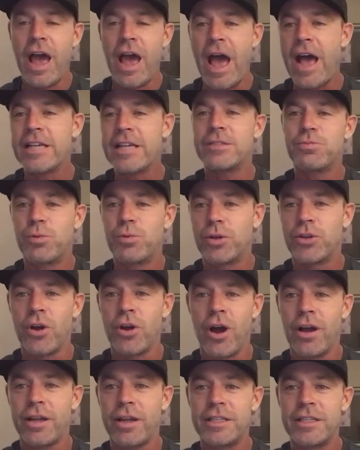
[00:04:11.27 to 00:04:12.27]
as we're
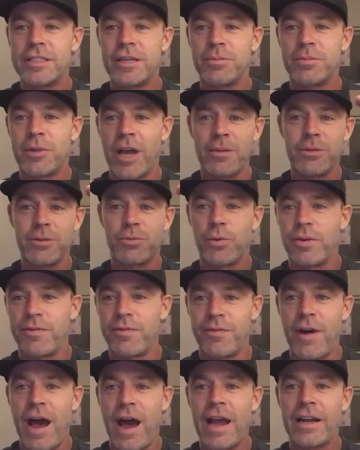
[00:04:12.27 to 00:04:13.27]
talking, sometimes we're
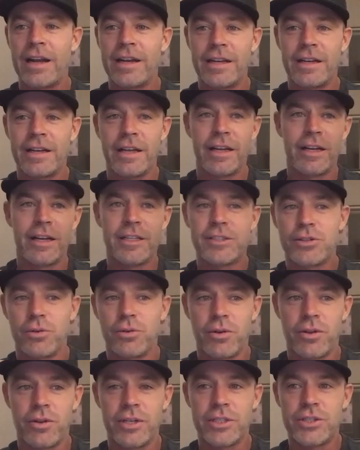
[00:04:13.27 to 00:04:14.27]
filing, like, let's
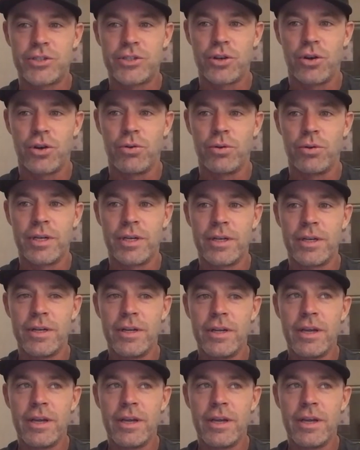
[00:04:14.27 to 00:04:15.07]
go to this joke.